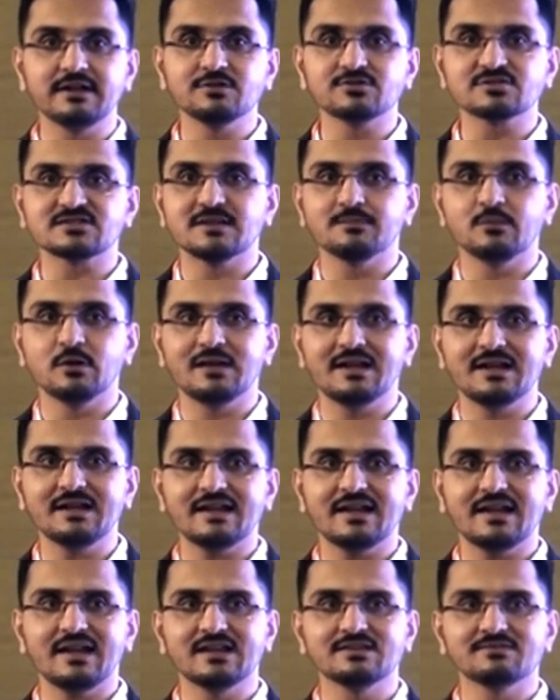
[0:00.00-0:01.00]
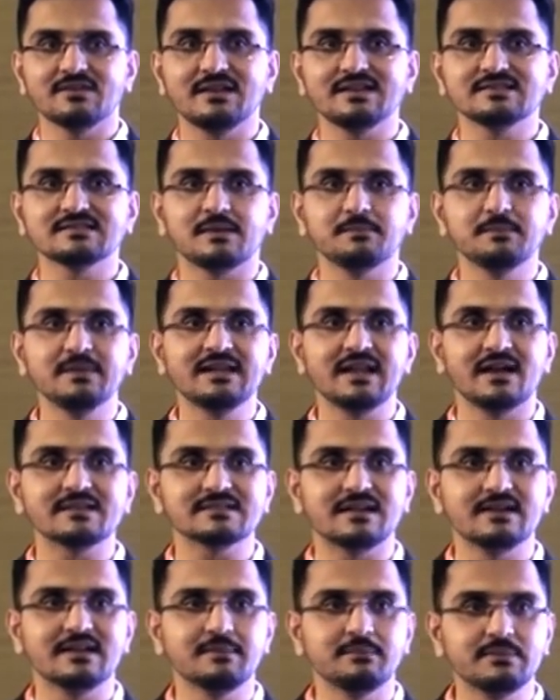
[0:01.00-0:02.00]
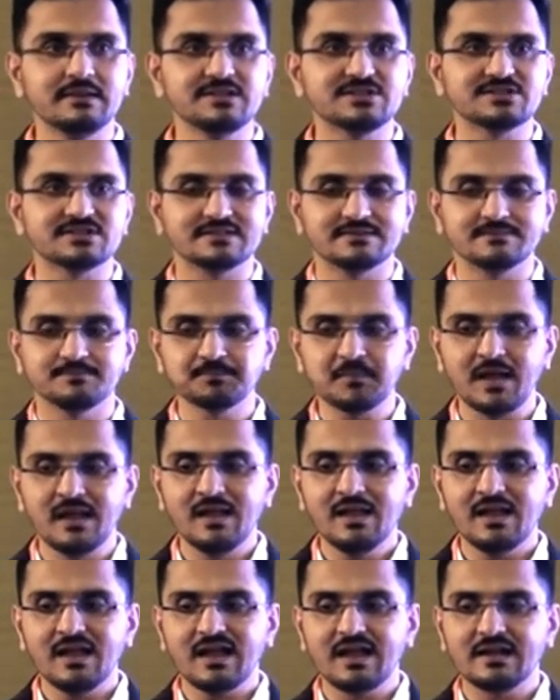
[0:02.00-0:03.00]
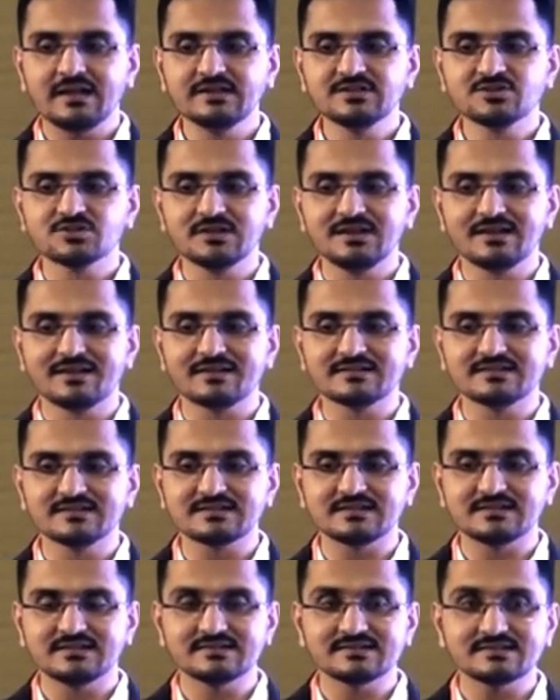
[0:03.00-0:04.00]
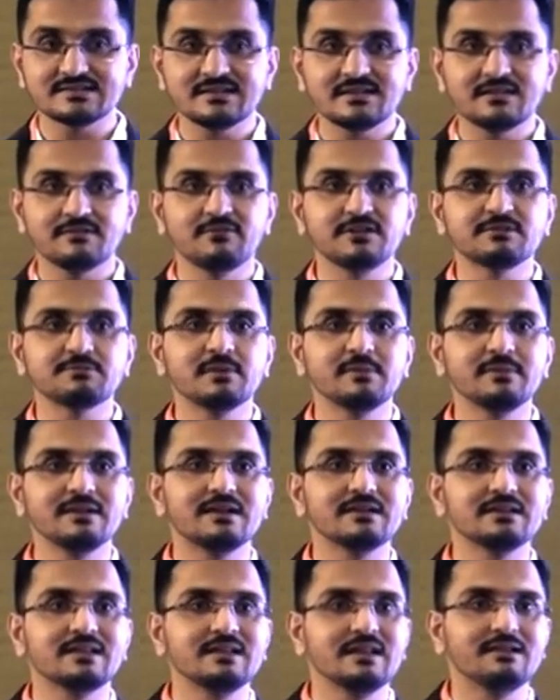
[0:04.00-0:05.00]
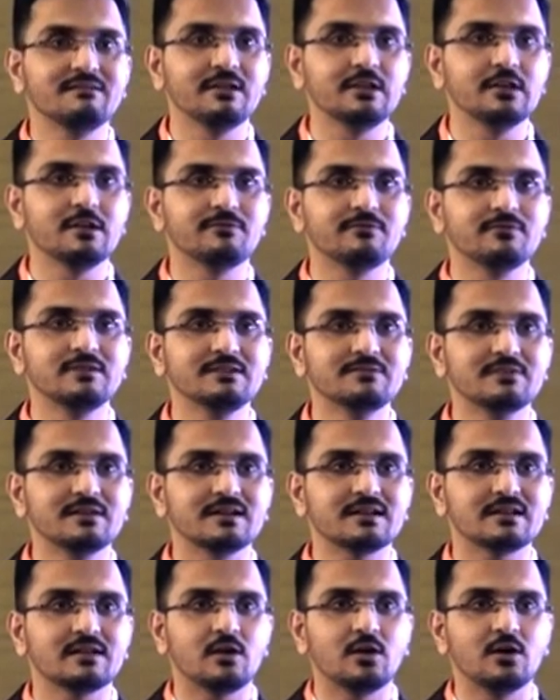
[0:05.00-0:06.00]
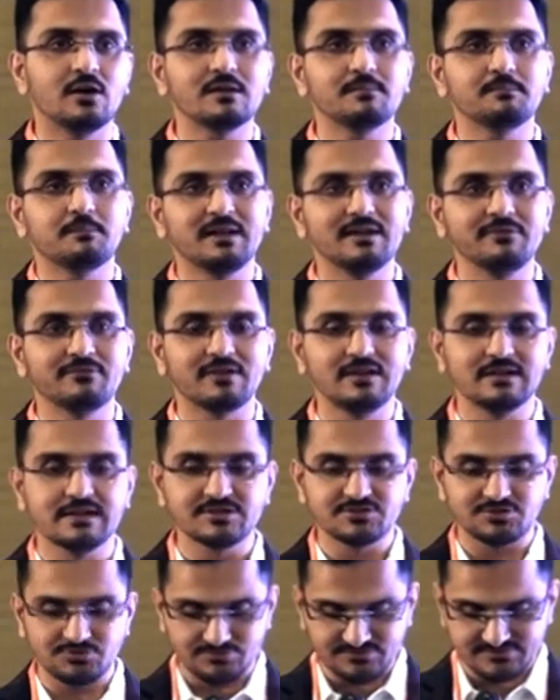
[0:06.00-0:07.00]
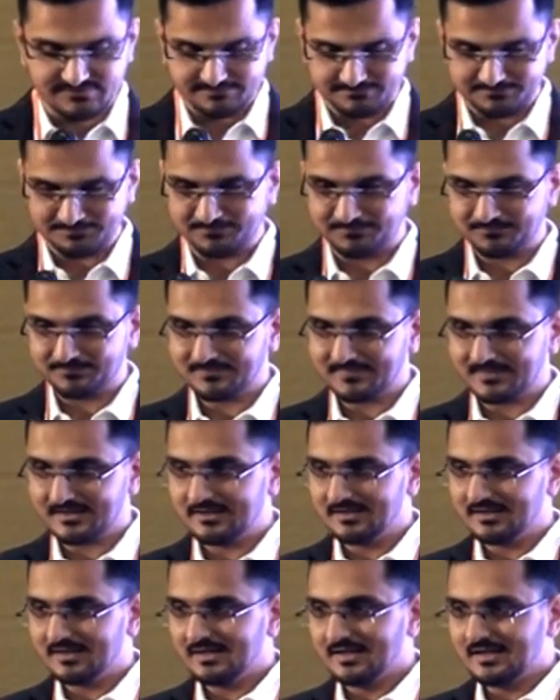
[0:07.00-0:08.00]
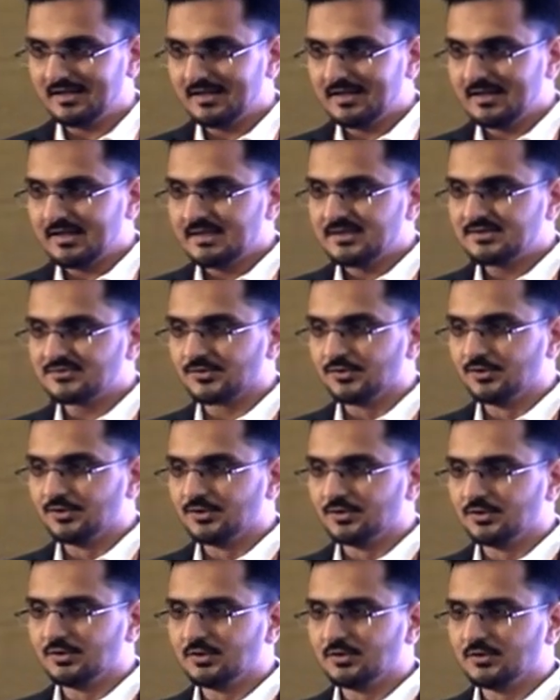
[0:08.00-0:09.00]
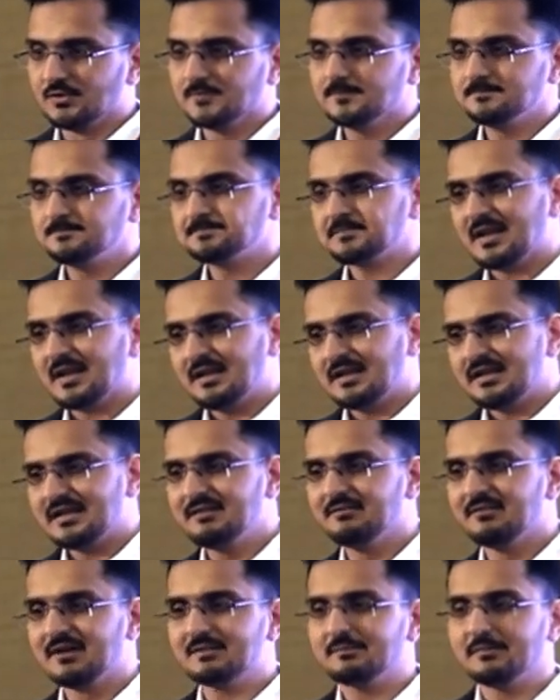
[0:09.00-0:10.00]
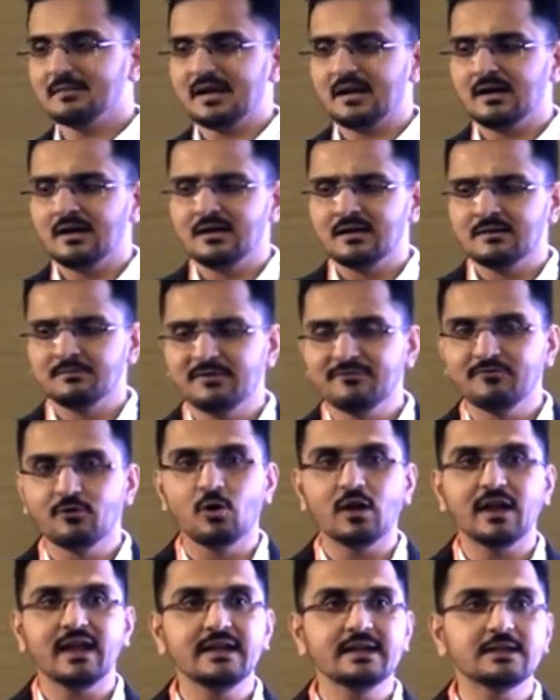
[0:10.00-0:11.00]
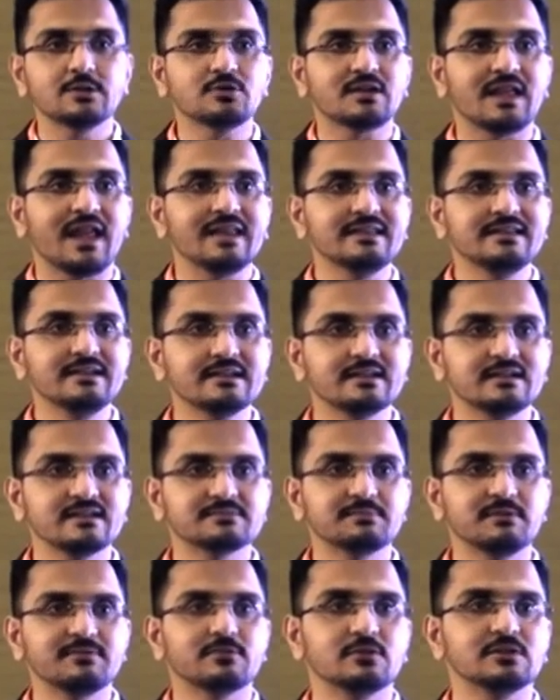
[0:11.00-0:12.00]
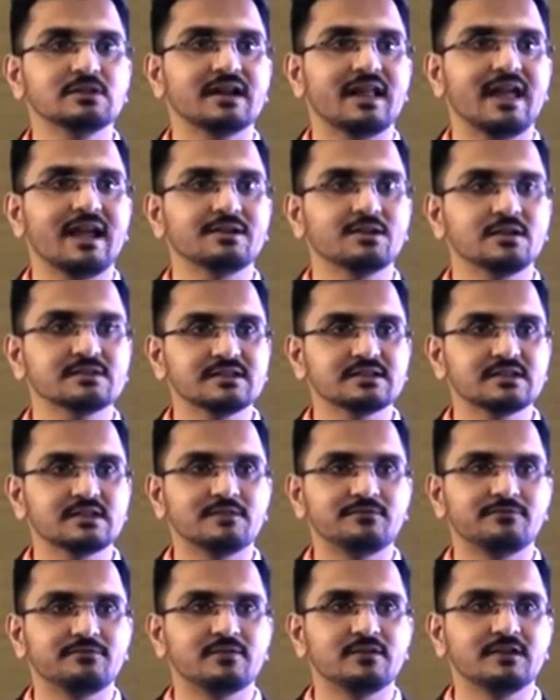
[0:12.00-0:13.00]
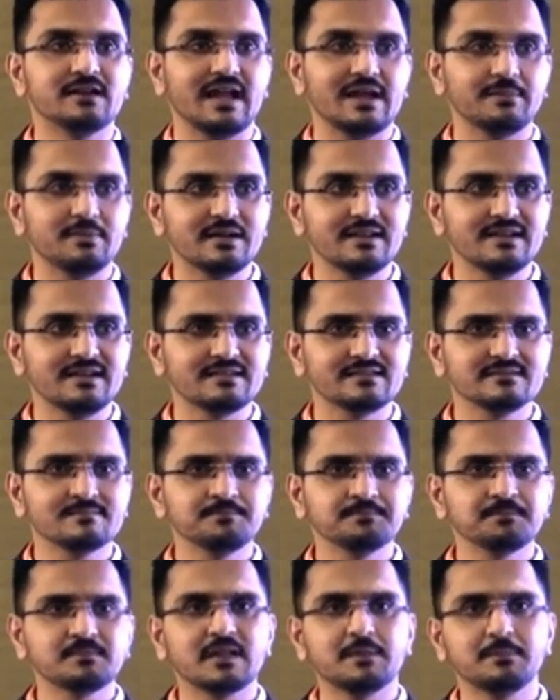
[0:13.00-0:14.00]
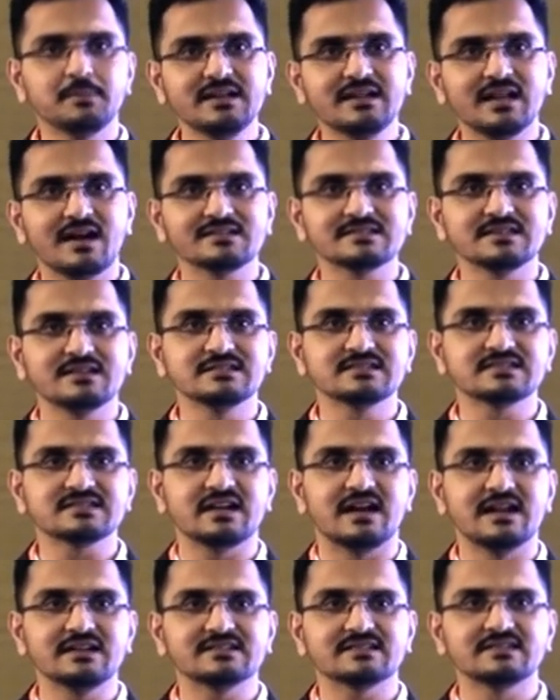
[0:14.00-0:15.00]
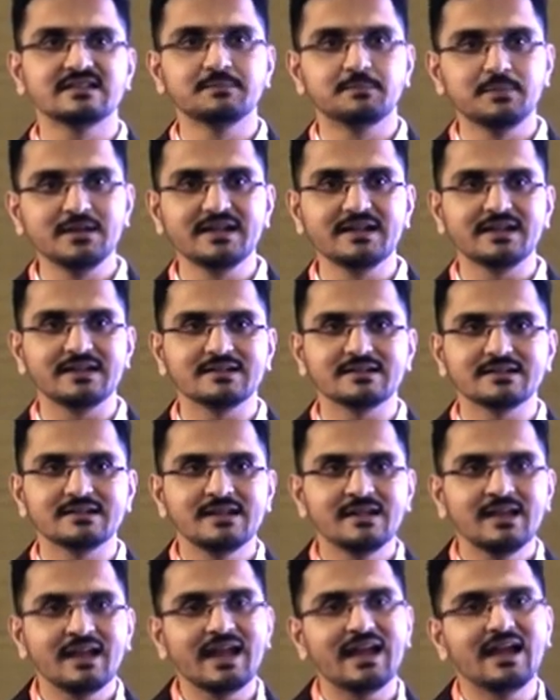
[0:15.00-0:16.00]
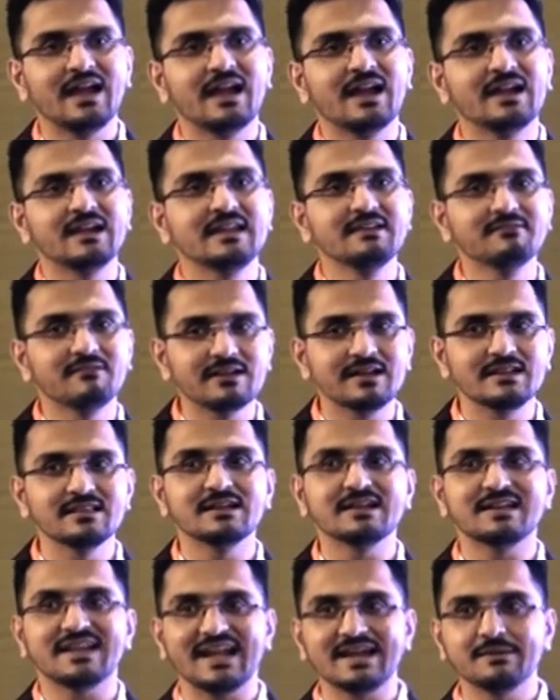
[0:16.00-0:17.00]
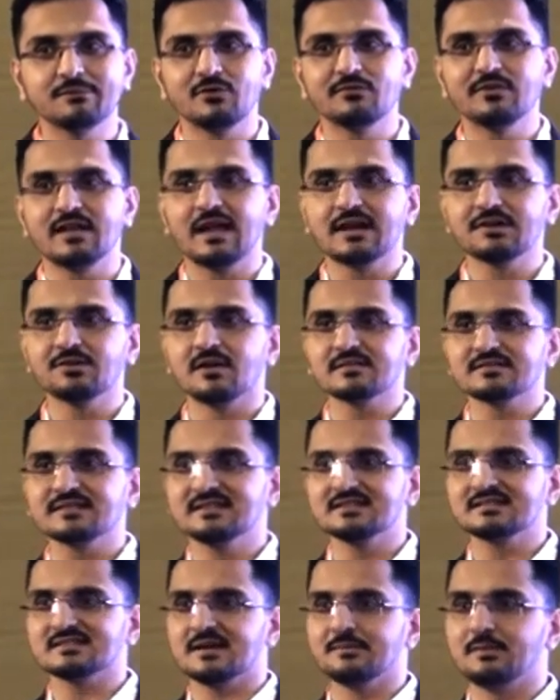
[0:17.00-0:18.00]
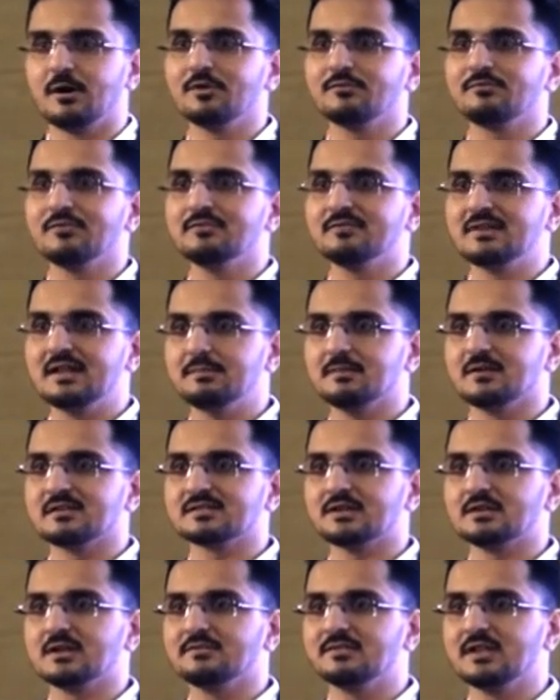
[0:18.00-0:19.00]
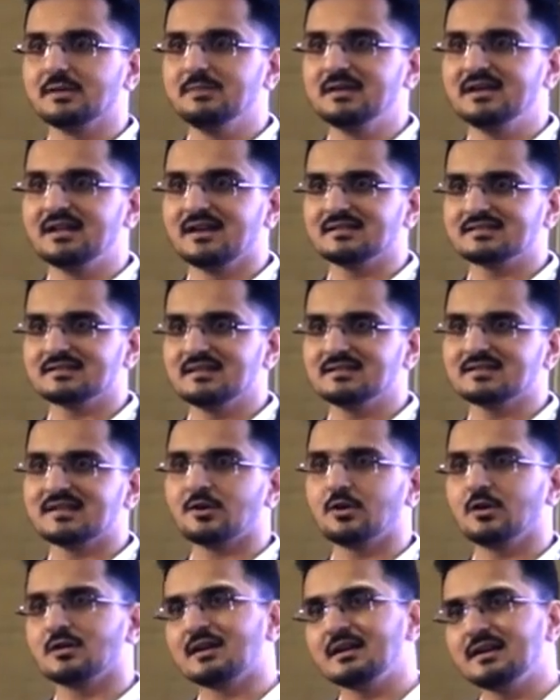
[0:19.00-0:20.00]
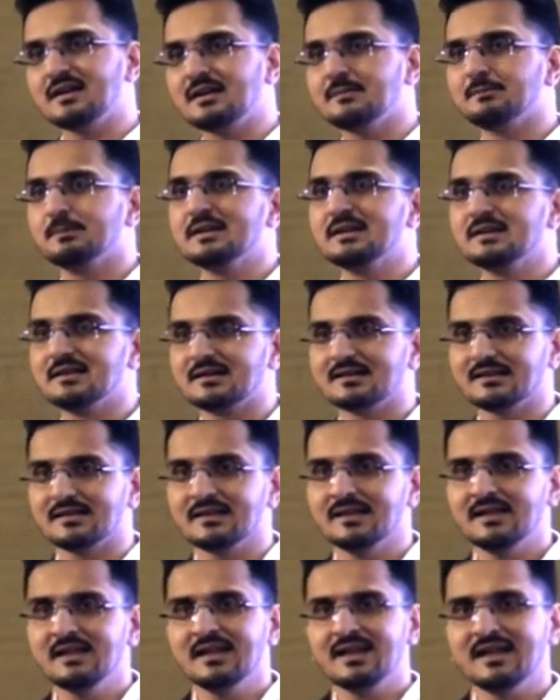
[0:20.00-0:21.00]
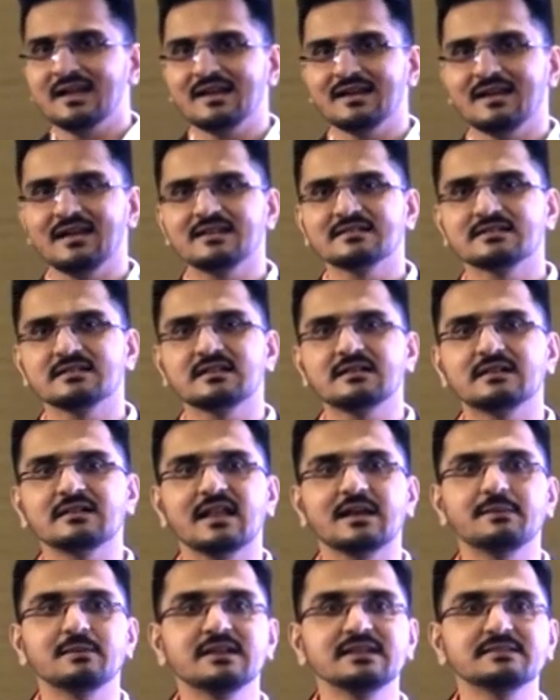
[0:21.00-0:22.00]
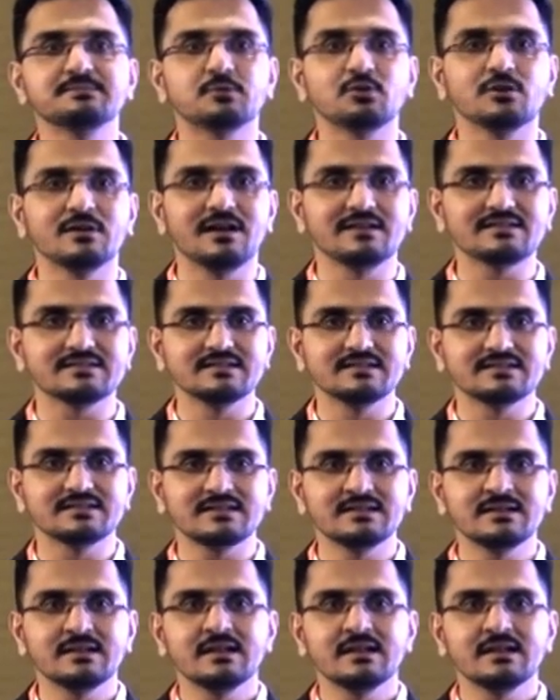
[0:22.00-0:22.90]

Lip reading: to stimuli, as well as the beta cell depletion, and insulin resistance, which may be at the level of liver or peripheral tissues. So even before 8 to 10 years before the diagnosis of diabetes, the beta cell starts depleting. And even at the time of diagnosis, about 50% of the beta cells are already depleted. And as the diabetes progresses,